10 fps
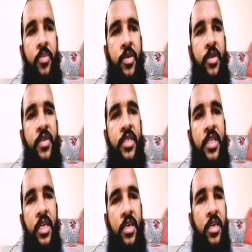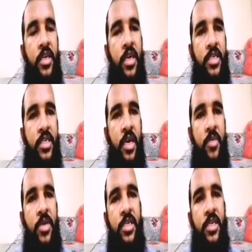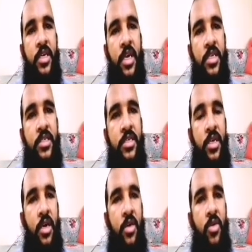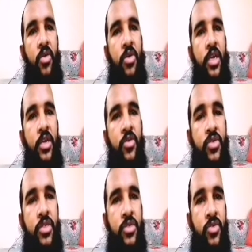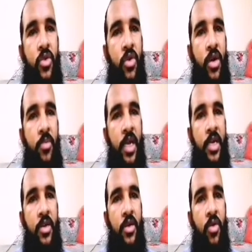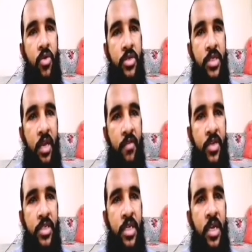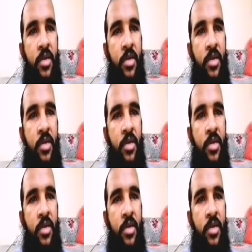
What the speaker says: Previously, anti-diabetic drugs were only used to lower blood glucose levels,